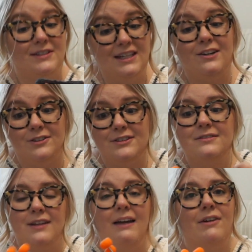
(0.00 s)
needles
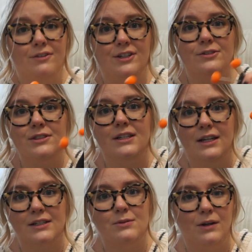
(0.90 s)
I've ever used to knit
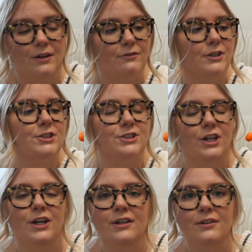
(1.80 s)
a sweater for
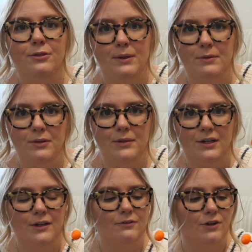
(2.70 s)
sure.
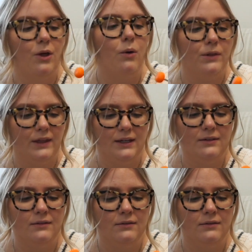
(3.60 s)
3mm for the whole thing.